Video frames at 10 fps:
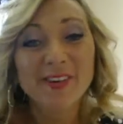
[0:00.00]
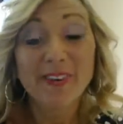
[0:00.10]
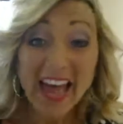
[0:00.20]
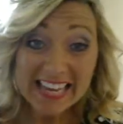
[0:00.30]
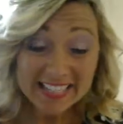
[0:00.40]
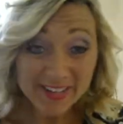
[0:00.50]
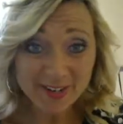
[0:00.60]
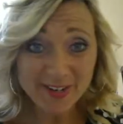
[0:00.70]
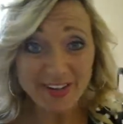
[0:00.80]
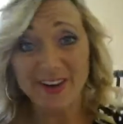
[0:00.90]
Well, hey,
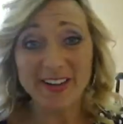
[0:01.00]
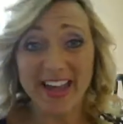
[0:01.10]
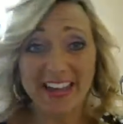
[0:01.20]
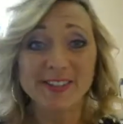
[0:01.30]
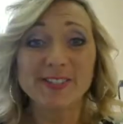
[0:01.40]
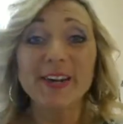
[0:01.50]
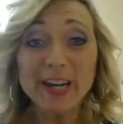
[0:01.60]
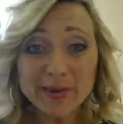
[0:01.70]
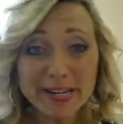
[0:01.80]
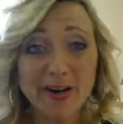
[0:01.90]
Stone Unit. Okay, so
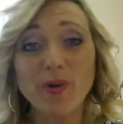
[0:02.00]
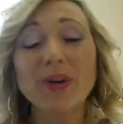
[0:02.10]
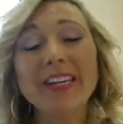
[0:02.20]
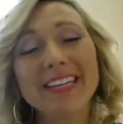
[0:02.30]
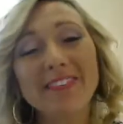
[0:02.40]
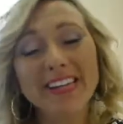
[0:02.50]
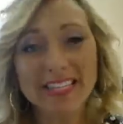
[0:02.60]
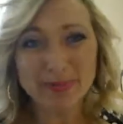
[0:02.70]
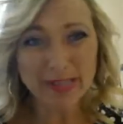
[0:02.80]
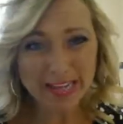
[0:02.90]
here we go. I wanted to give an
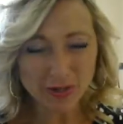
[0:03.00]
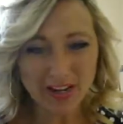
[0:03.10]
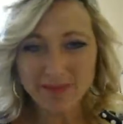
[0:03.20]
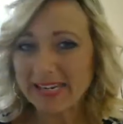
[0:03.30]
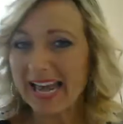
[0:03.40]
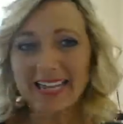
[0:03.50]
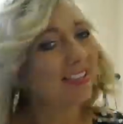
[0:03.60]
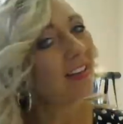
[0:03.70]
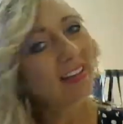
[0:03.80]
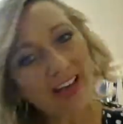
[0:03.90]
explanation. I've been asked
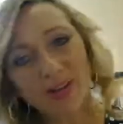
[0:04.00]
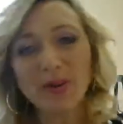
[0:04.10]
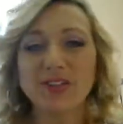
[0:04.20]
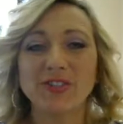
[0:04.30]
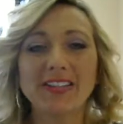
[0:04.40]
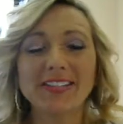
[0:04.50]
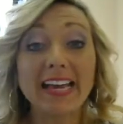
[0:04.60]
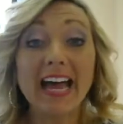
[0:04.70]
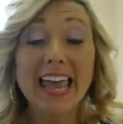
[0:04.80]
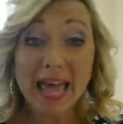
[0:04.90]
a lot of questions, and
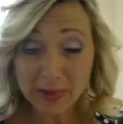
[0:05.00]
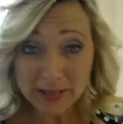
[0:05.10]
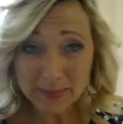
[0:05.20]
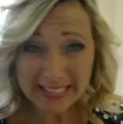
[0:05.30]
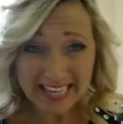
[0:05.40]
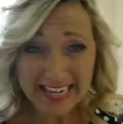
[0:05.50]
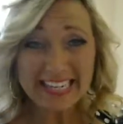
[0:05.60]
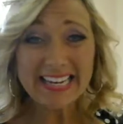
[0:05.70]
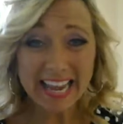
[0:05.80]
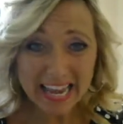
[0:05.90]
I am going to be sending
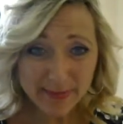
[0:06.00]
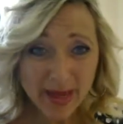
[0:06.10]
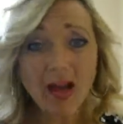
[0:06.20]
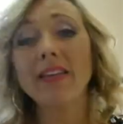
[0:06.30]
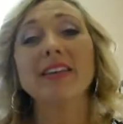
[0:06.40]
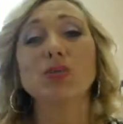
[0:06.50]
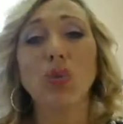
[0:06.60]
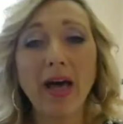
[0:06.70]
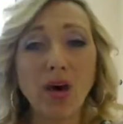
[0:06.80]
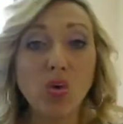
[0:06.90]
an email as
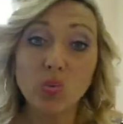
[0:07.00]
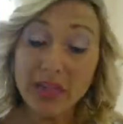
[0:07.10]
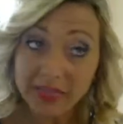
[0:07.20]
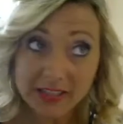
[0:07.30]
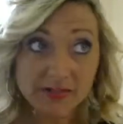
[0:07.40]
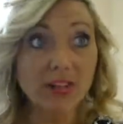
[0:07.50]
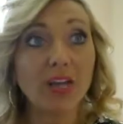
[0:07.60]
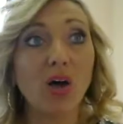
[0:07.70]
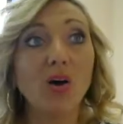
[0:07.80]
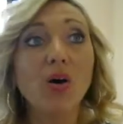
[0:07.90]
well with this
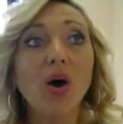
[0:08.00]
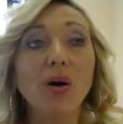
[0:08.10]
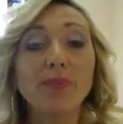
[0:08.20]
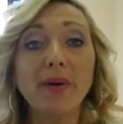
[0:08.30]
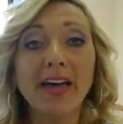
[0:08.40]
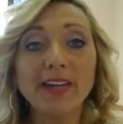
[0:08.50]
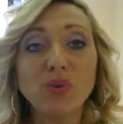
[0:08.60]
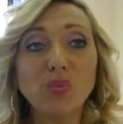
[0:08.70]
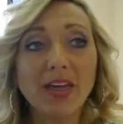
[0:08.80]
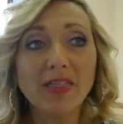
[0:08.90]
video, but
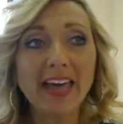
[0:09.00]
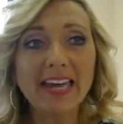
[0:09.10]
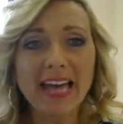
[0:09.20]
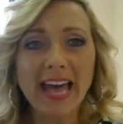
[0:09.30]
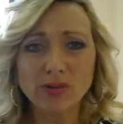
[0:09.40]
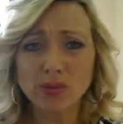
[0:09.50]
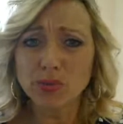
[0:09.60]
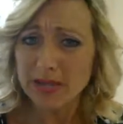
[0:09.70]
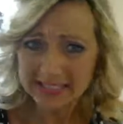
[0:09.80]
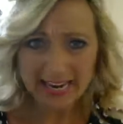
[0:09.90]
with an actual
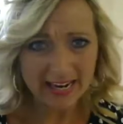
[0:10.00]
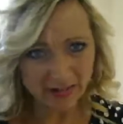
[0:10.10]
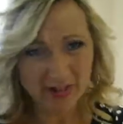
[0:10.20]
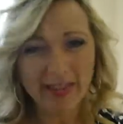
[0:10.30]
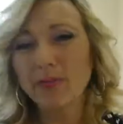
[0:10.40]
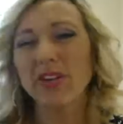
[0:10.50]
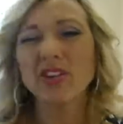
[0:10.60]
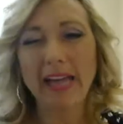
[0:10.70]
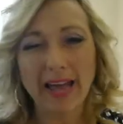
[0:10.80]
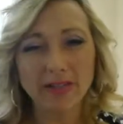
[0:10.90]
receipt. So that way you're
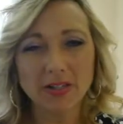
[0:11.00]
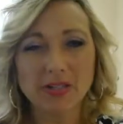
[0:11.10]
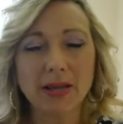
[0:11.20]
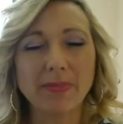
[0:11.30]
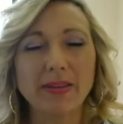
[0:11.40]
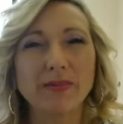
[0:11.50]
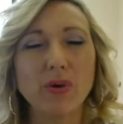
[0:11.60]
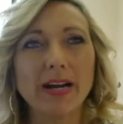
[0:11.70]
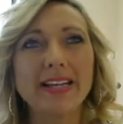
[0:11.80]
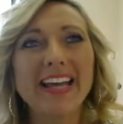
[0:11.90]
going to have a little something
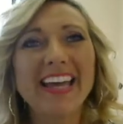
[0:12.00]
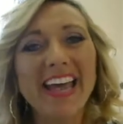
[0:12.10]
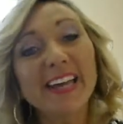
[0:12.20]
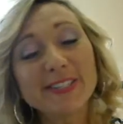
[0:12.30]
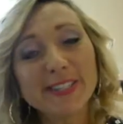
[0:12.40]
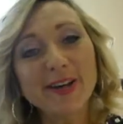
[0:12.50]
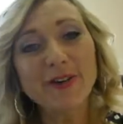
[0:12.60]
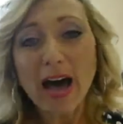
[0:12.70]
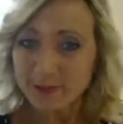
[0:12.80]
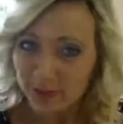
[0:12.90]
for it. And so
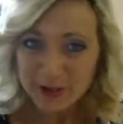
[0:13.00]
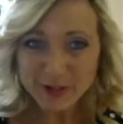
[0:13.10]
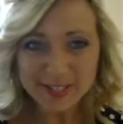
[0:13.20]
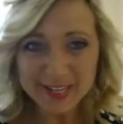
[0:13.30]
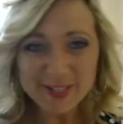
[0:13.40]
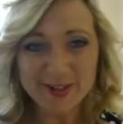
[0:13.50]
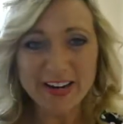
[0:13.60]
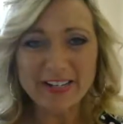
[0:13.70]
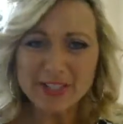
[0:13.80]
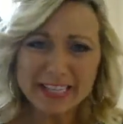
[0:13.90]
Operation
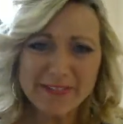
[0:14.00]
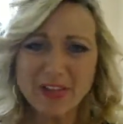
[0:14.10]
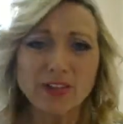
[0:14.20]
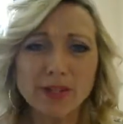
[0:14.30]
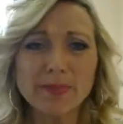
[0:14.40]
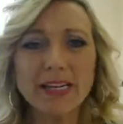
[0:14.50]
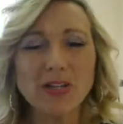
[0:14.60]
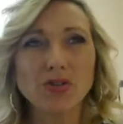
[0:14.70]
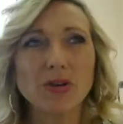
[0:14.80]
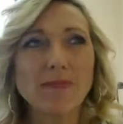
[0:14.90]
Sunscreen, just to give you a little bit of
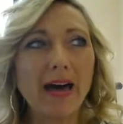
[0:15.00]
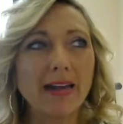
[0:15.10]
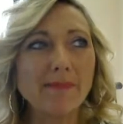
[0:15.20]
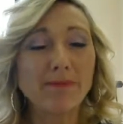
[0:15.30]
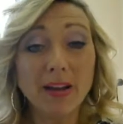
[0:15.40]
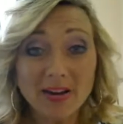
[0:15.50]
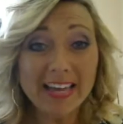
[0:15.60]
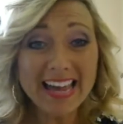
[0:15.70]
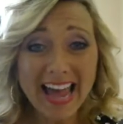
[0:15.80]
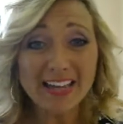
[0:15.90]
history about it, Mary
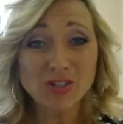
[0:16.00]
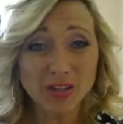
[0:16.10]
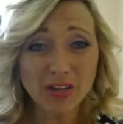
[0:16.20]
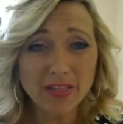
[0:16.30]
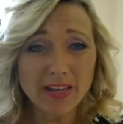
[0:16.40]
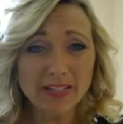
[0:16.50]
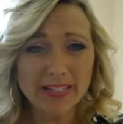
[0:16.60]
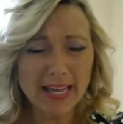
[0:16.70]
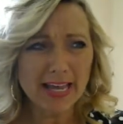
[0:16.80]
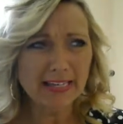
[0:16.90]
Kay Ash started this
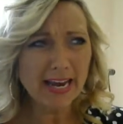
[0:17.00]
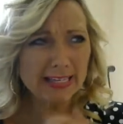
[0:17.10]
in I